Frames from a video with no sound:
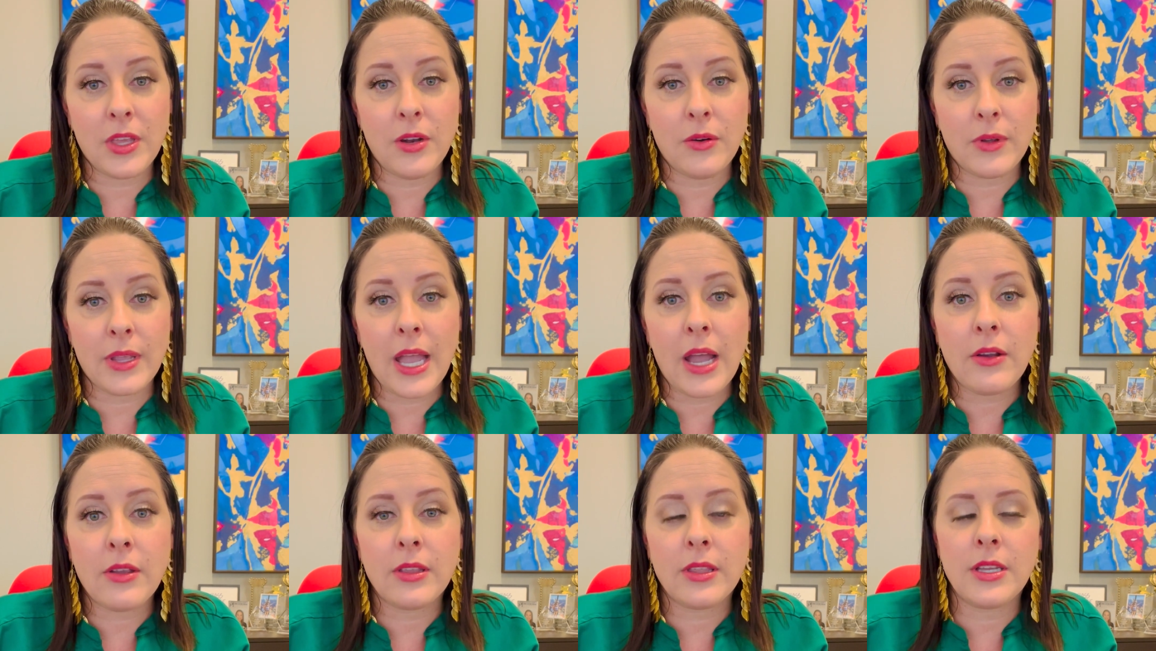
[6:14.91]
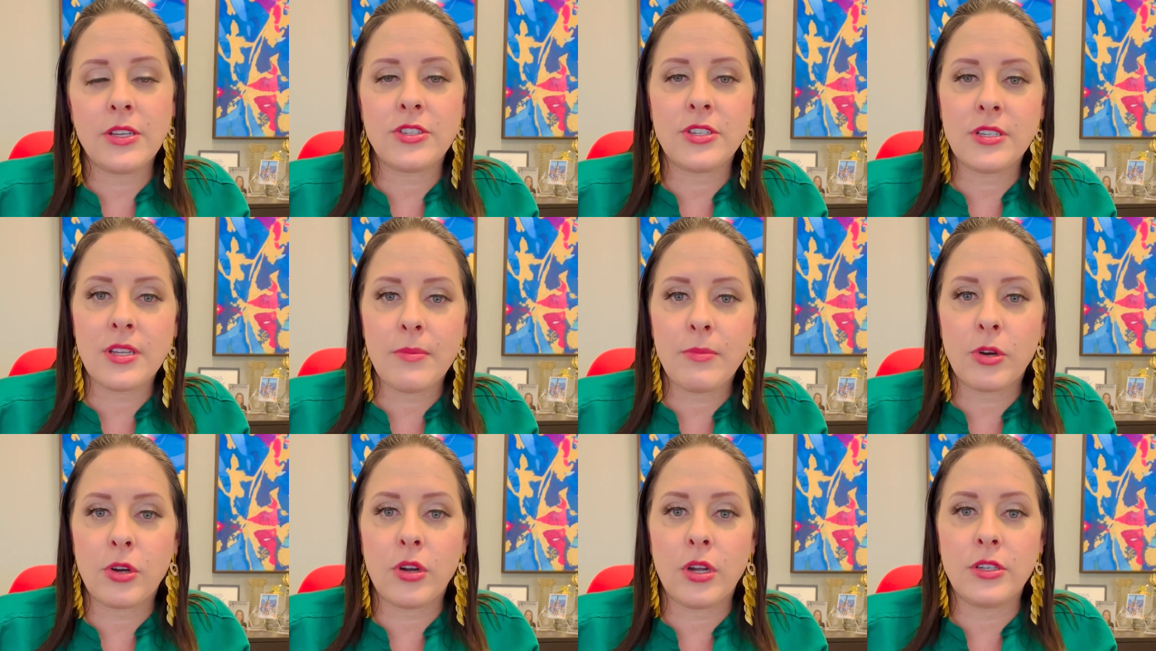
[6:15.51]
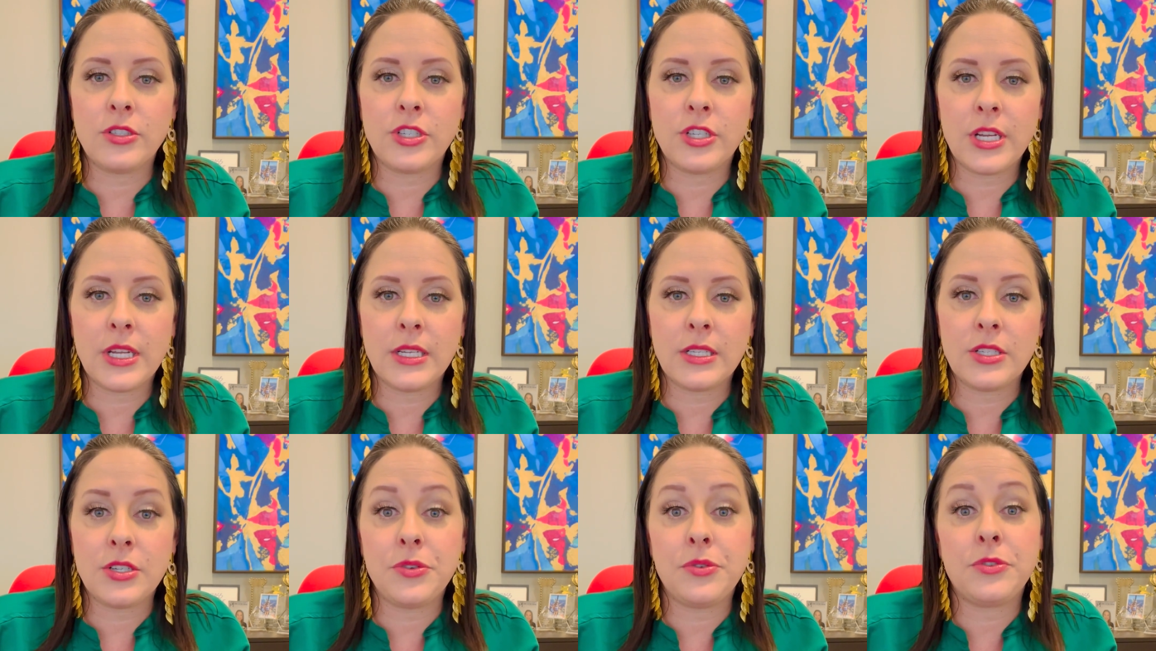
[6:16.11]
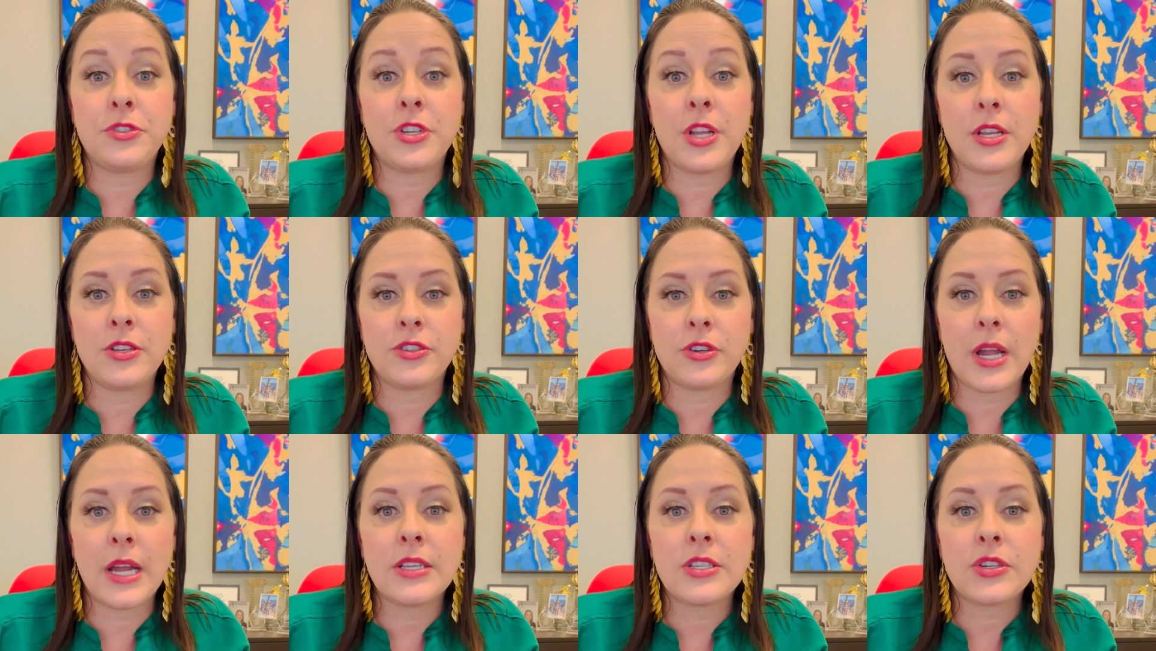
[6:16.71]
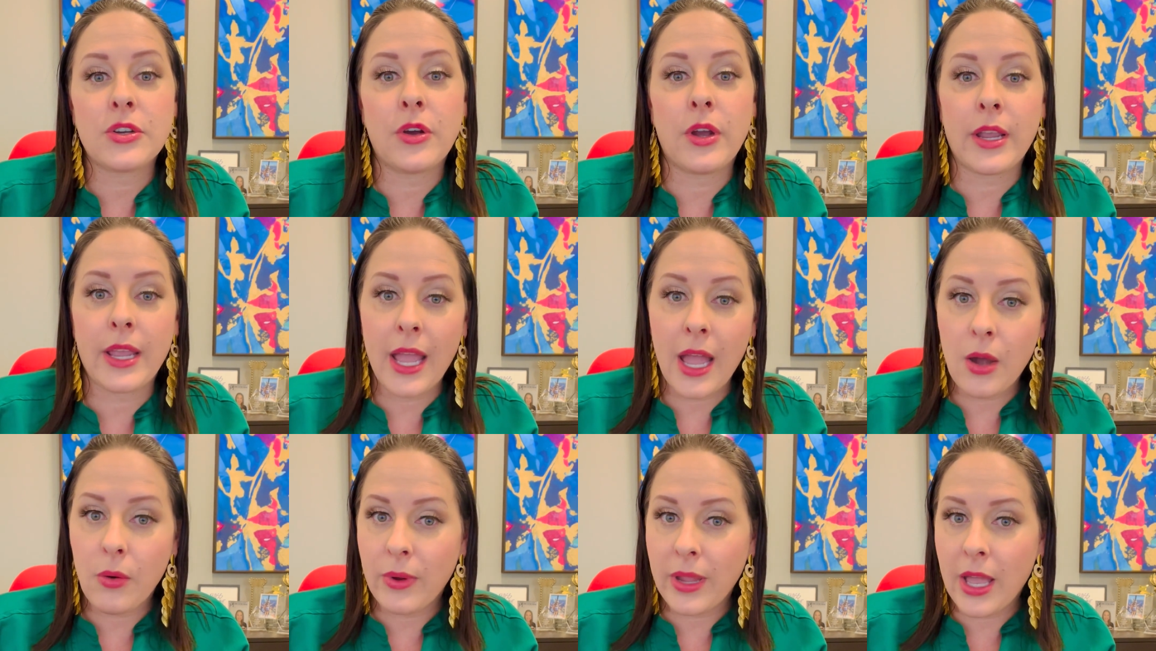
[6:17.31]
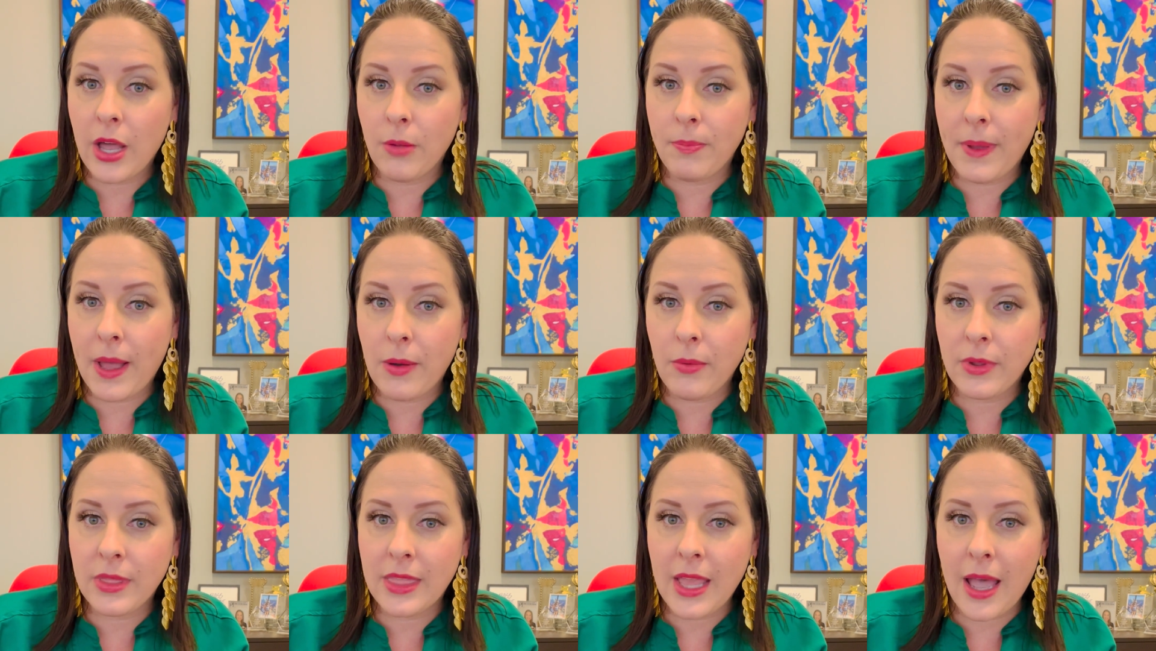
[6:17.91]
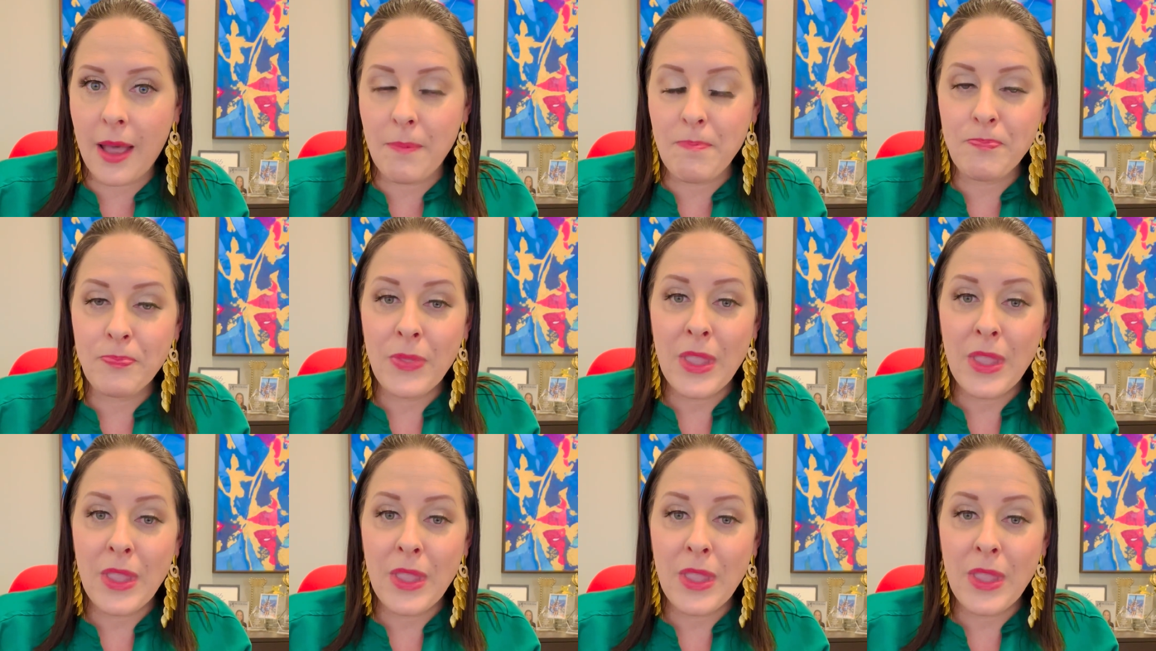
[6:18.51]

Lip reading: calculation, number crunching to change your escrow account, we help out with that.